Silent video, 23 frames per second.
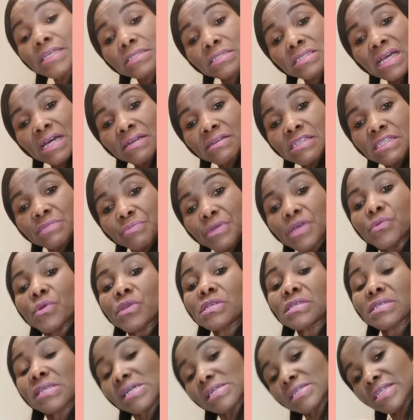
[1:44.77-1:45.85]
inside is made with
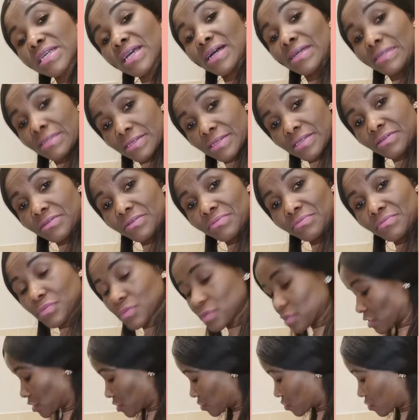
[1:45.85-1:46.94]
surgical steel,
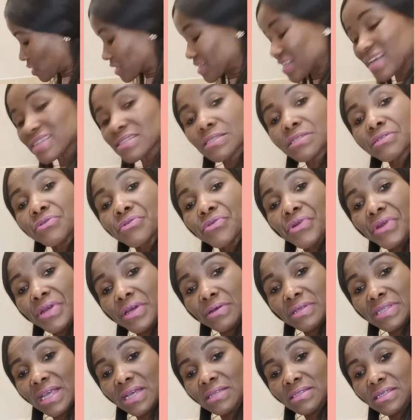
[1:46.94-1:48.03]
so it
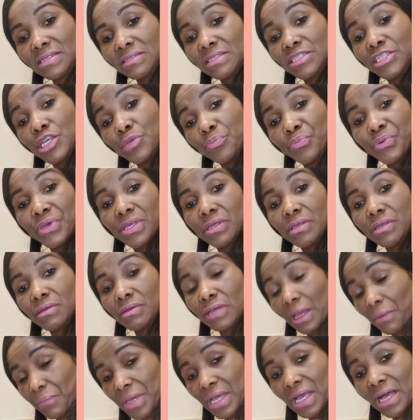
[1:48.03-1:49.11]
doesn't chip in
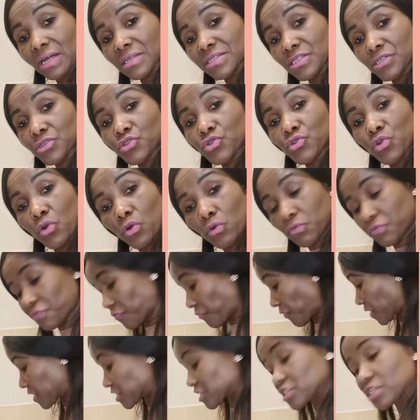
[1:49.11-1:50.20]
chemicals into your
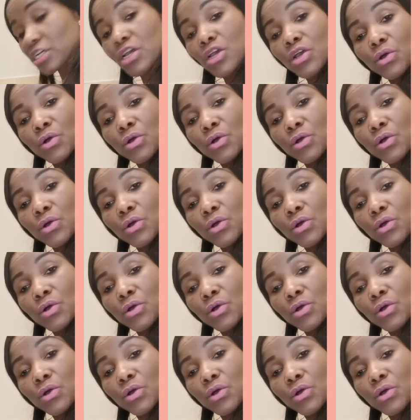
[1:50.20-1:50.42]
fish